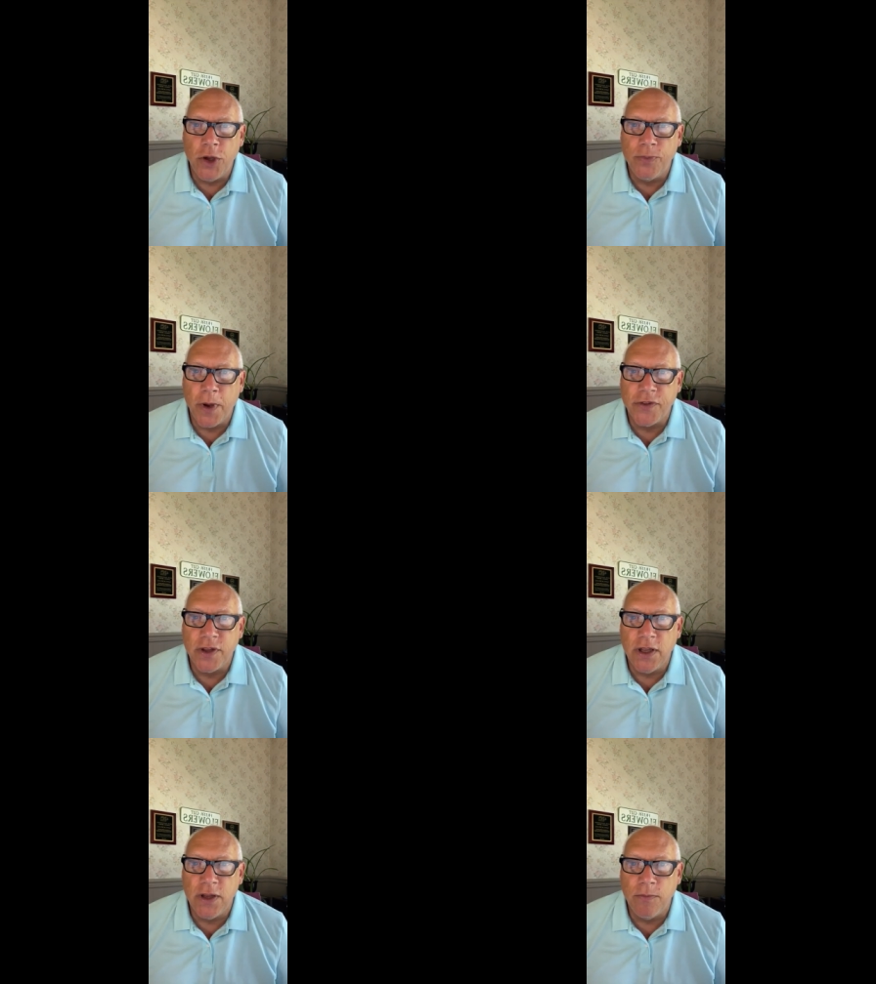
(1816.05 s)
blooms
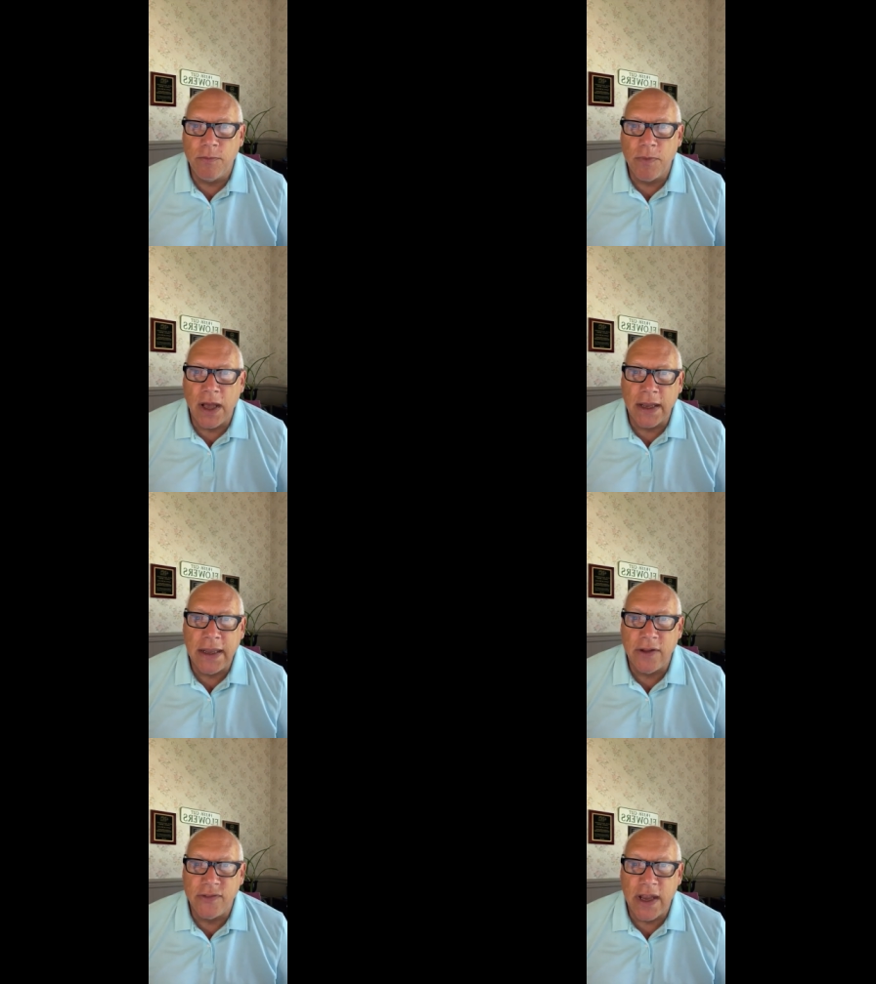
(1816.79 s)
bought the, uh,
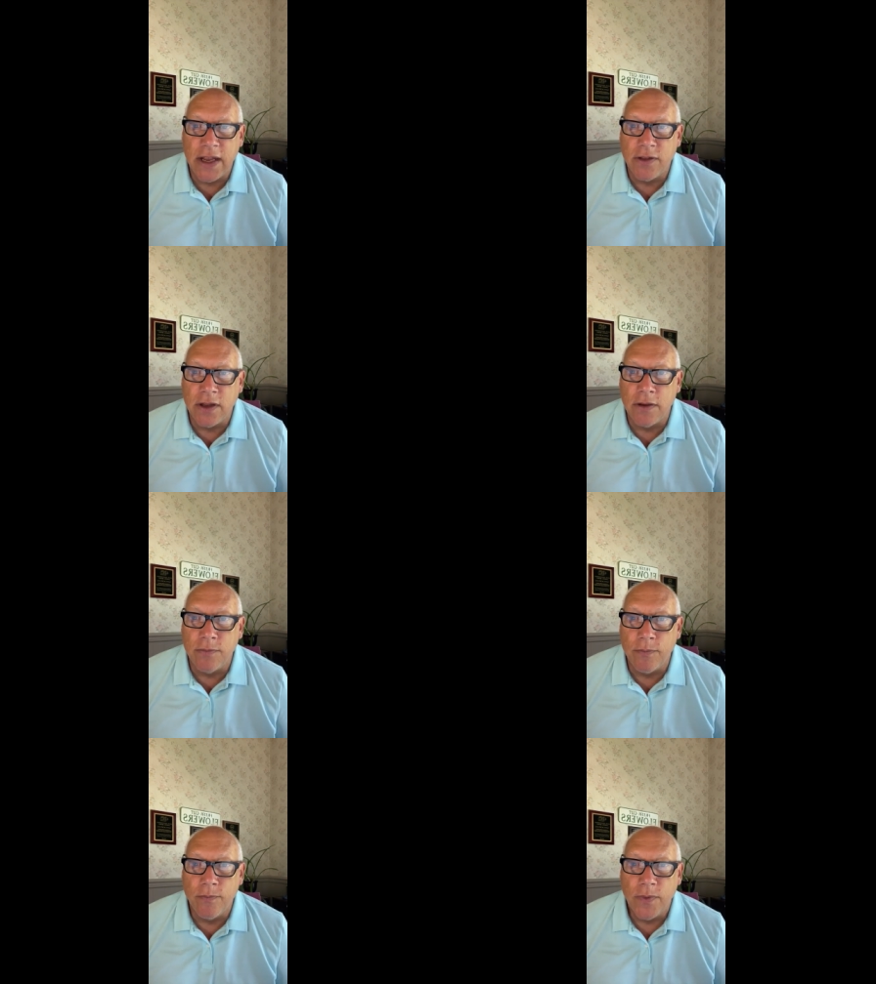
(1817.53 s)
I can't say it,
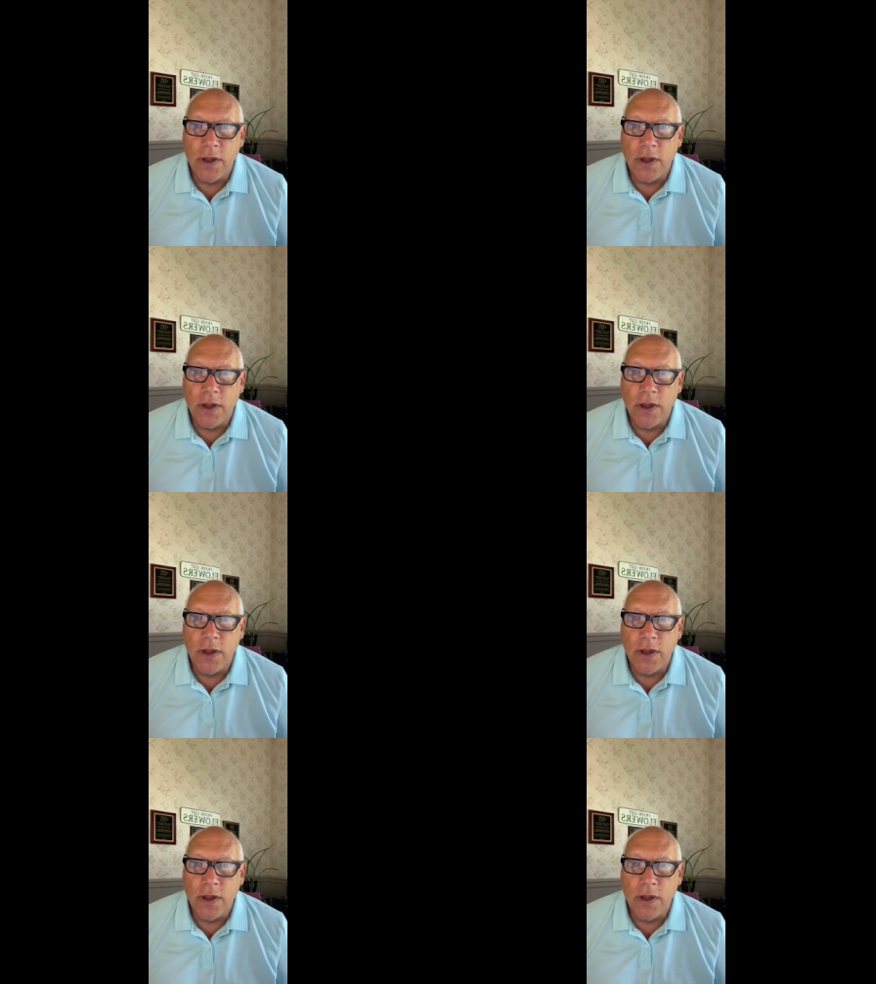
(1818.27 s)
the